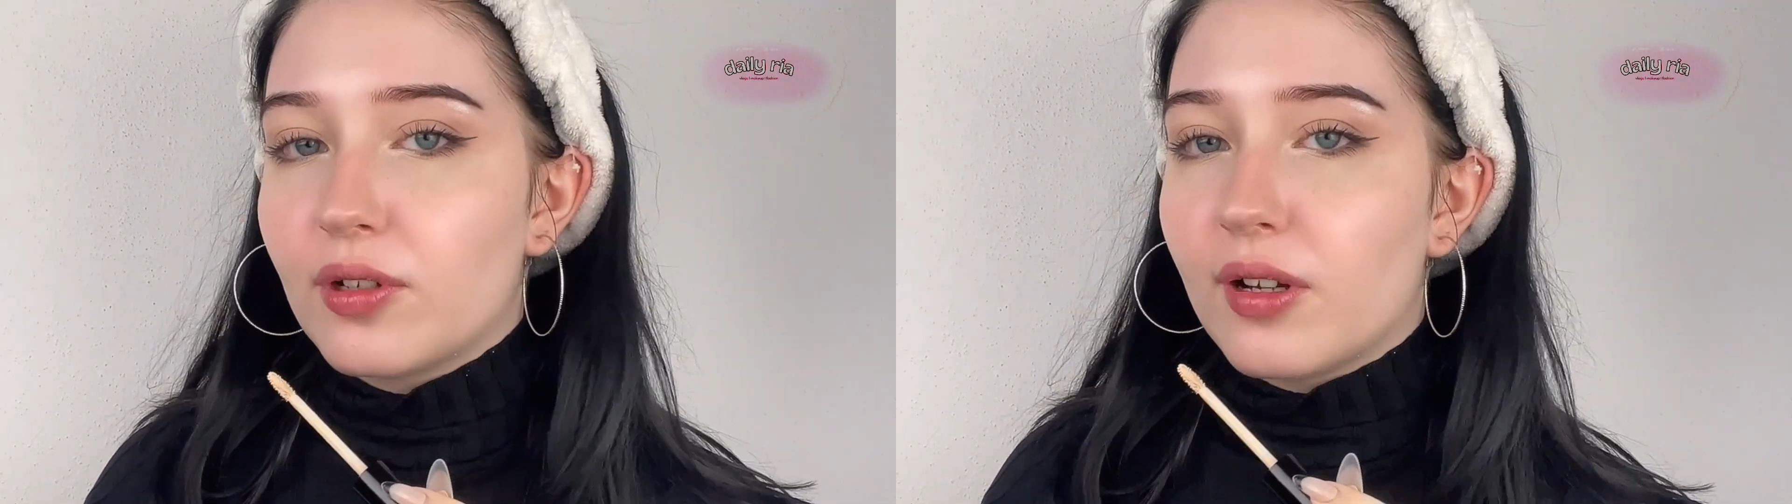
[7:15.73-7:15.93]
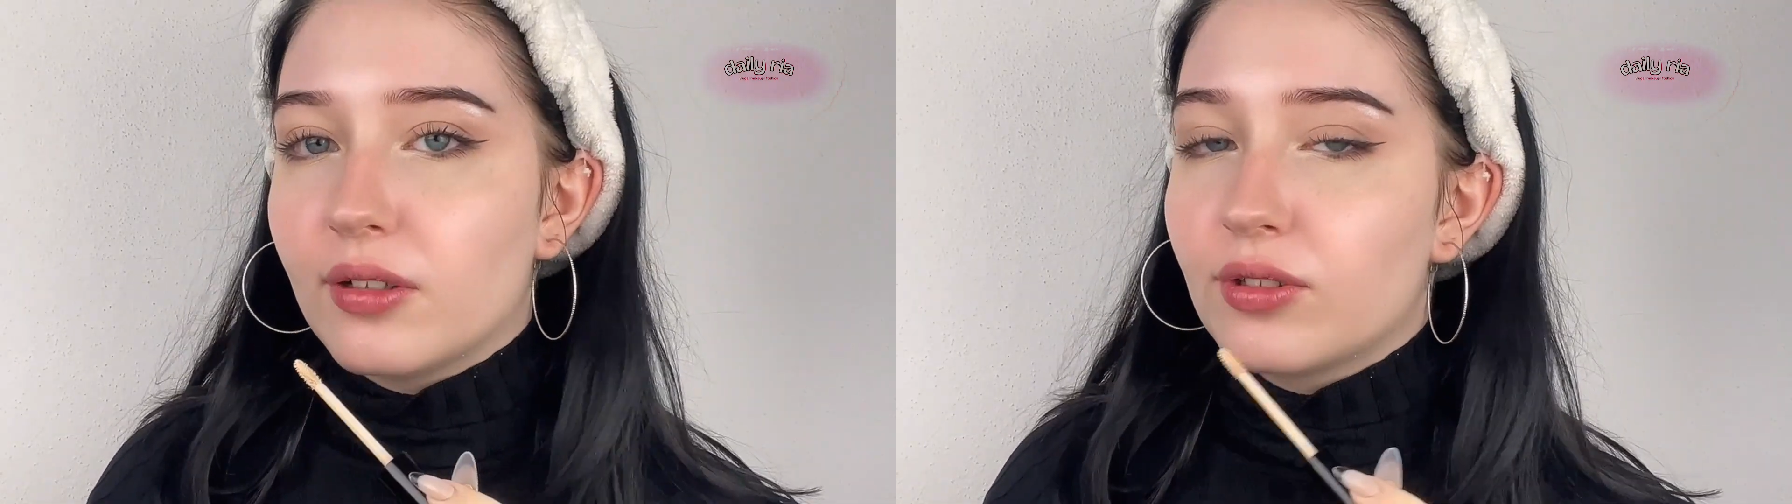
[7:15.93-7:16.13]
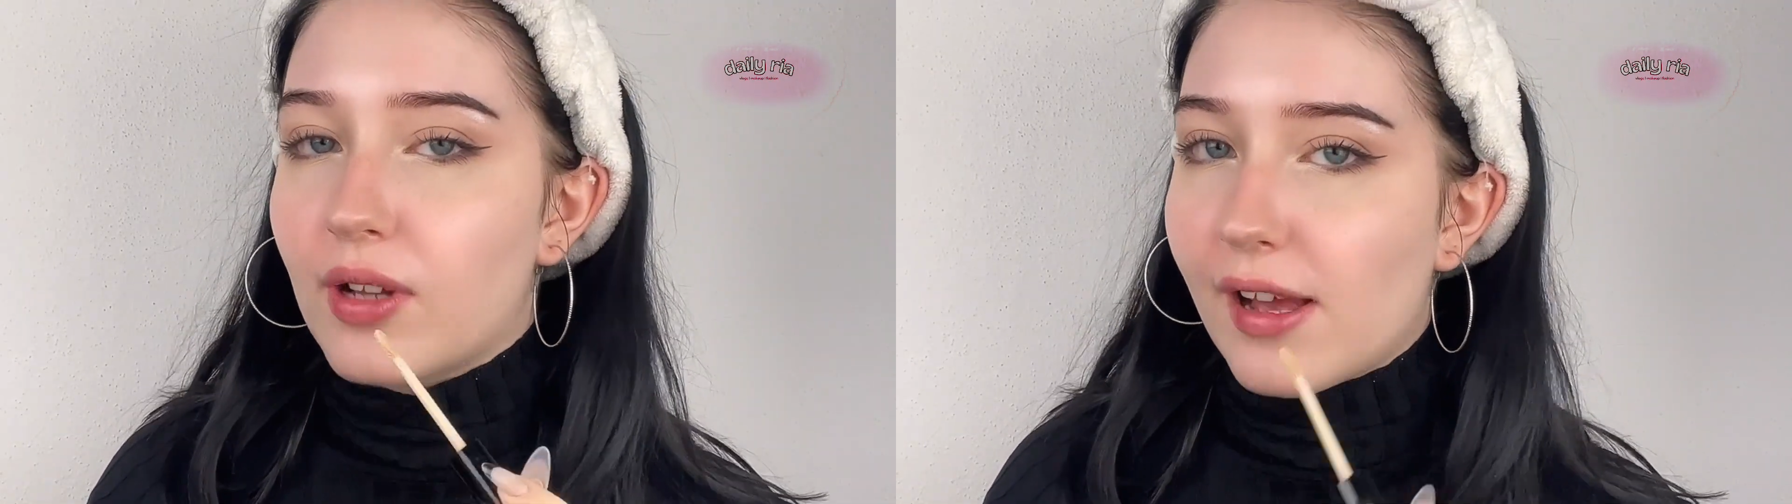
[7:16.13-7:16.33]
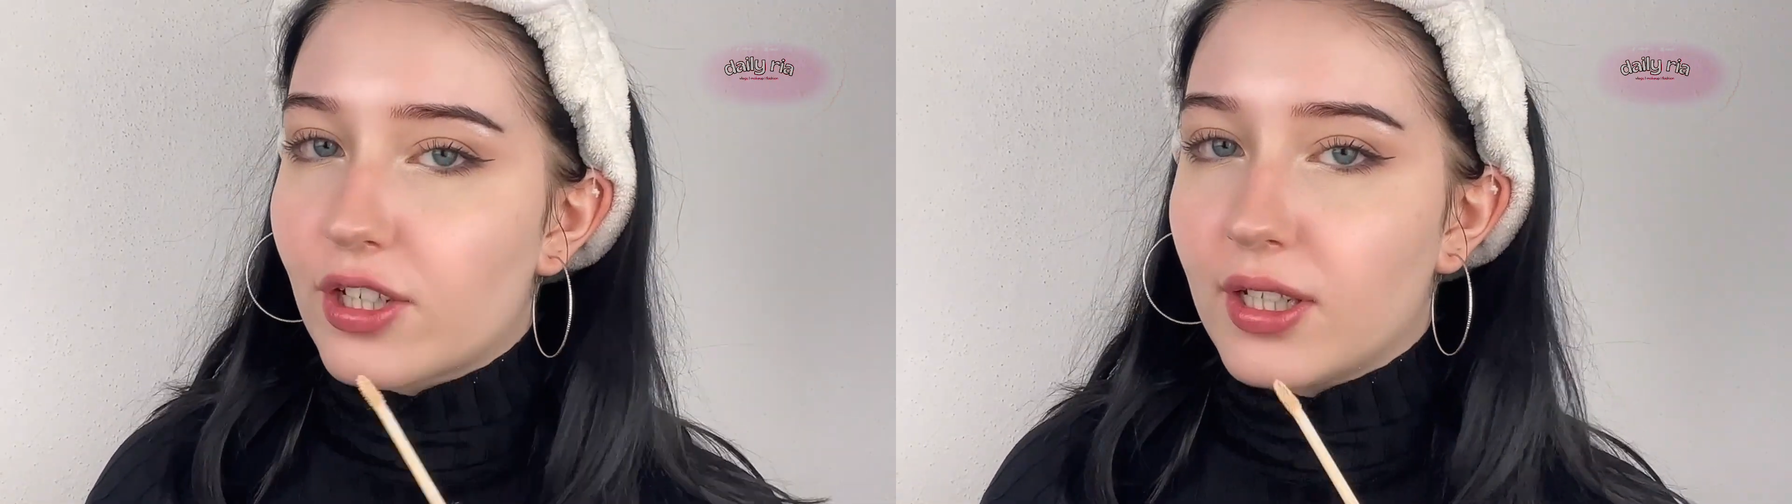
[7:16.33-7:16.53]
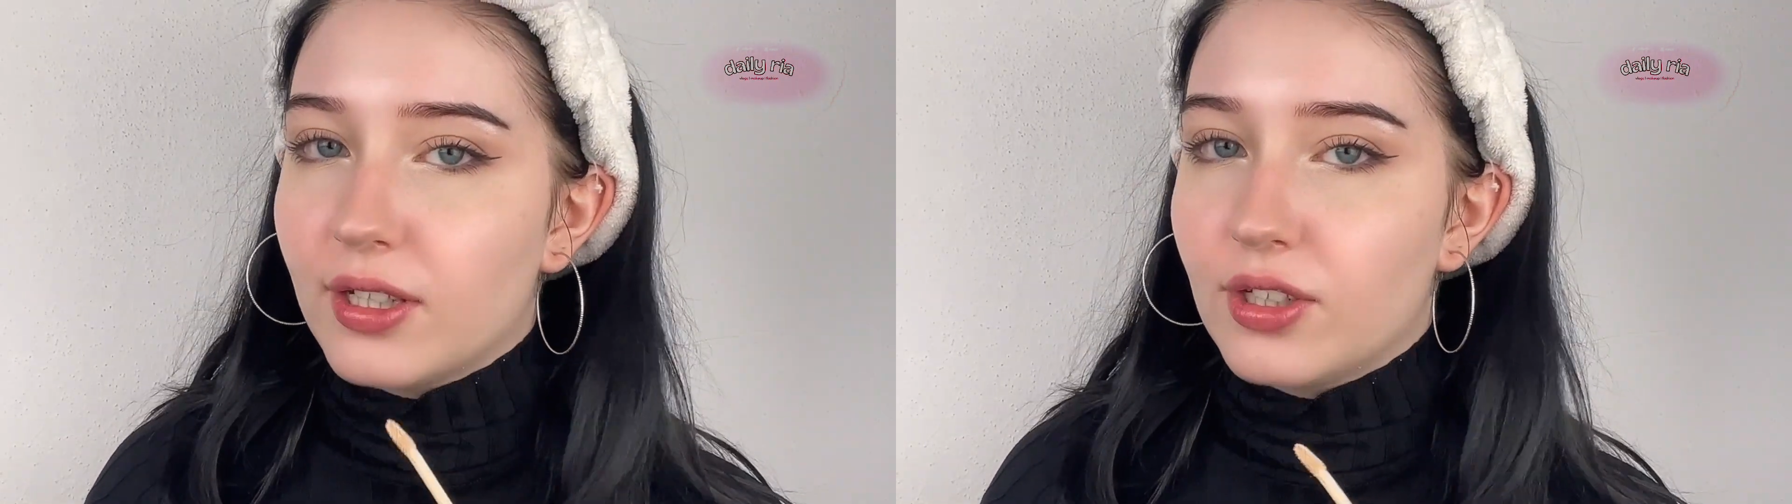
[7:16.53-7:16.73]
on to
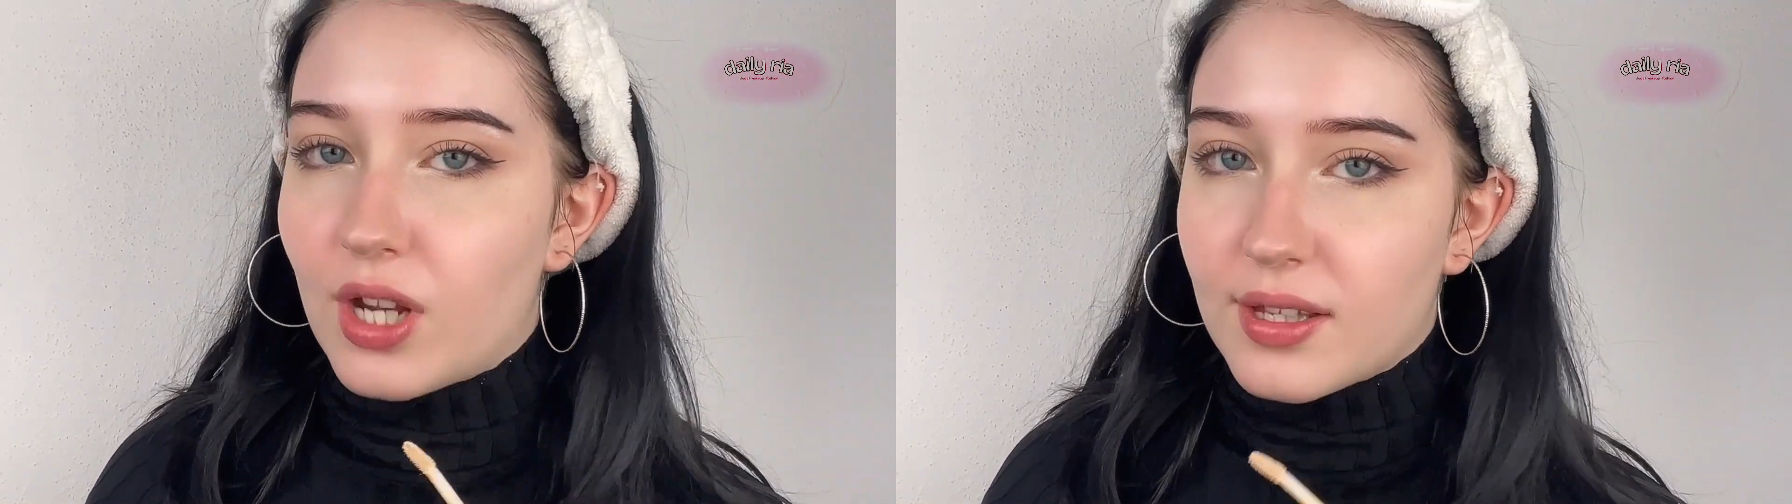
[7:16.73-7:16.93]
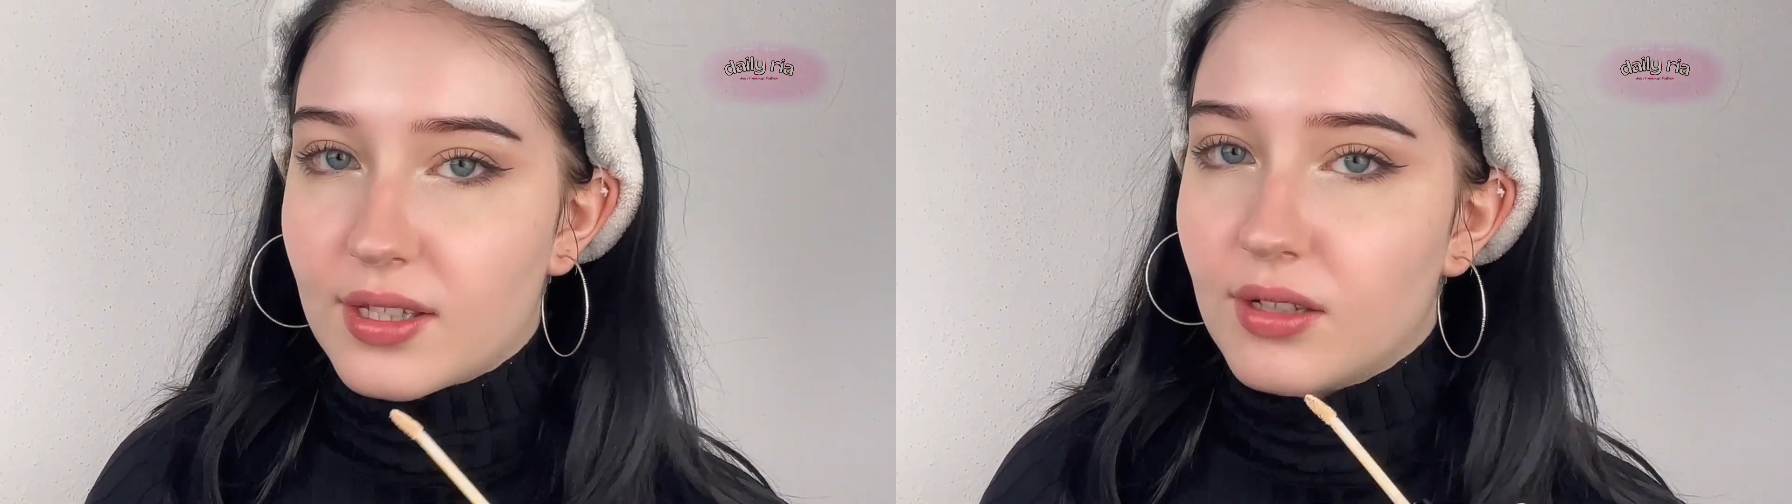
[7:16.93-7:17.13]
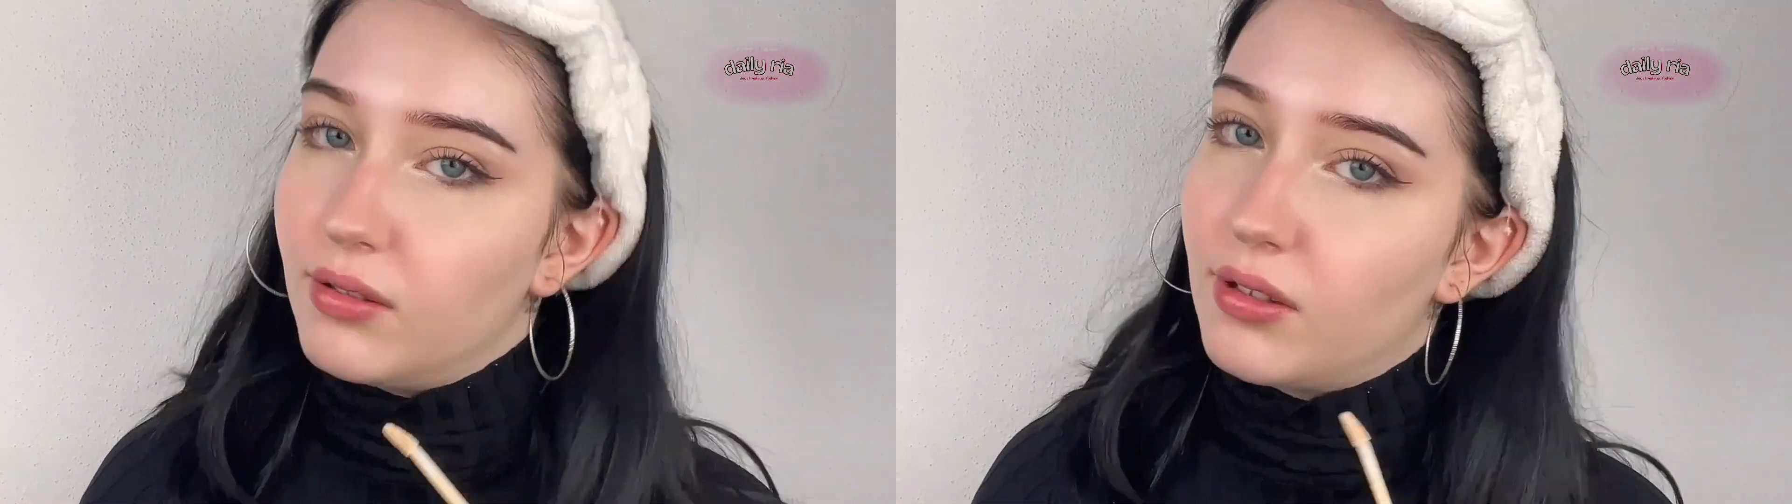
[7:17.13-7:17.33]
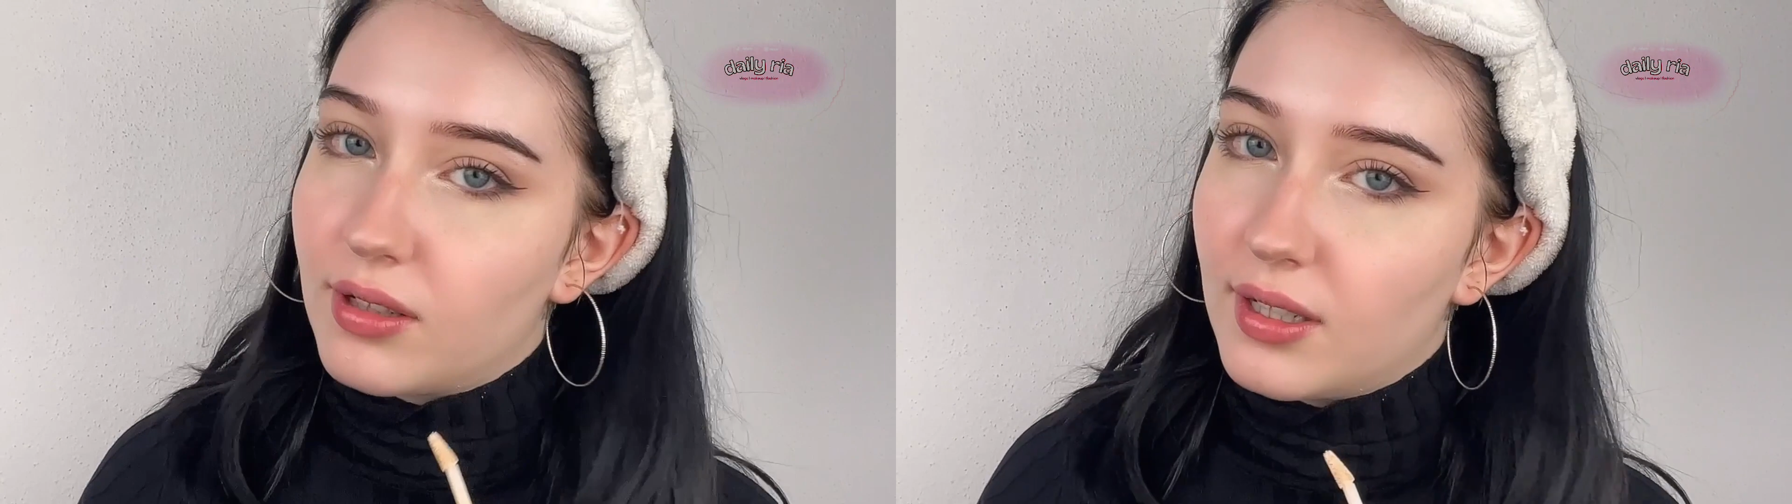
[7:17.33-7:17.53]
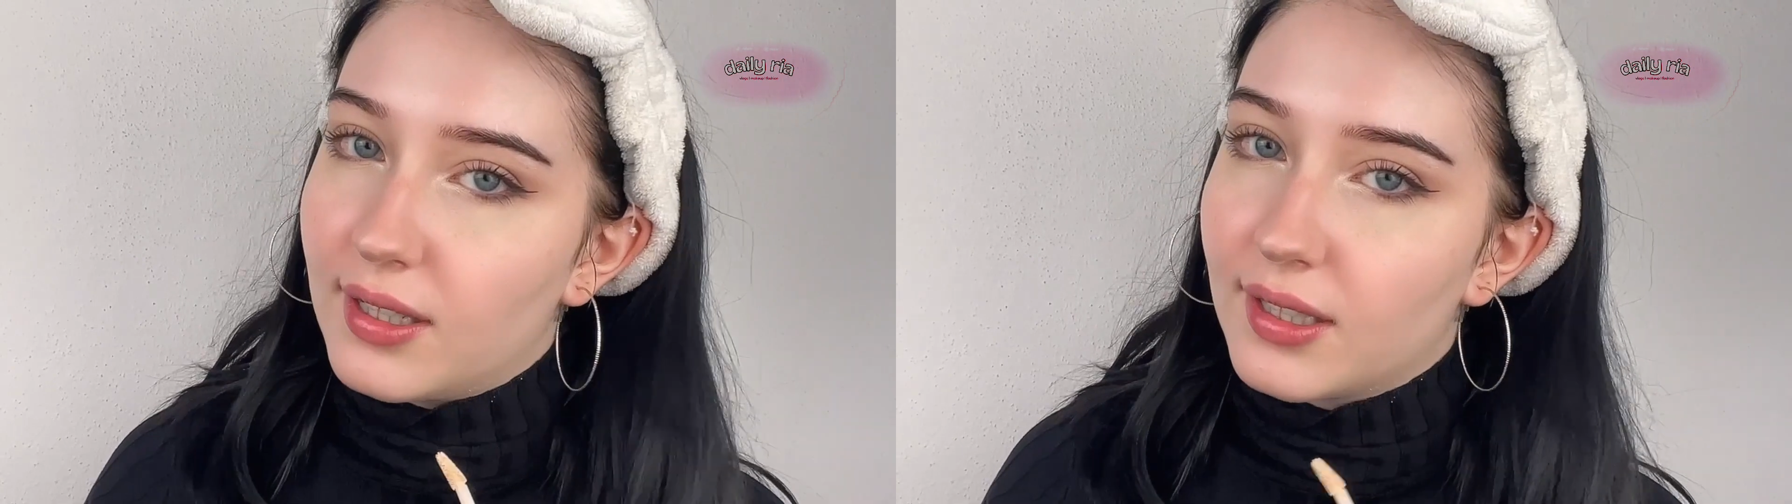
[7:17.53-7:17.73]
actually just look
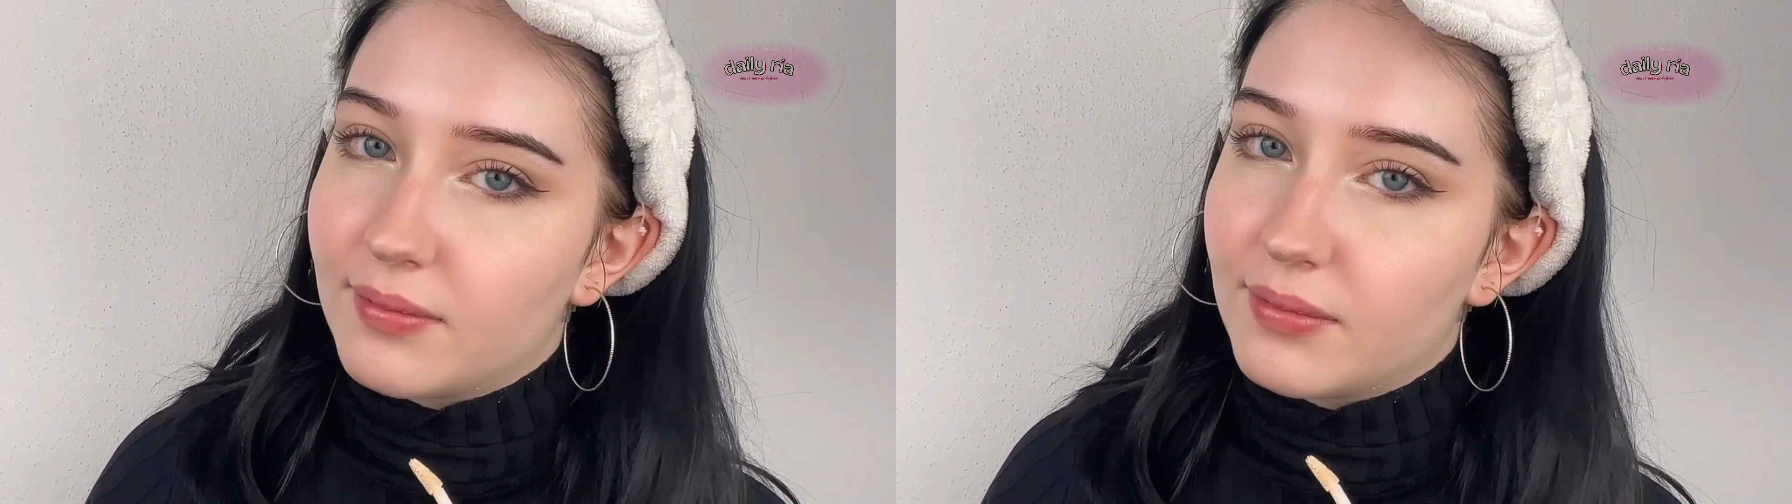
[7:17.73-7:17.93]
like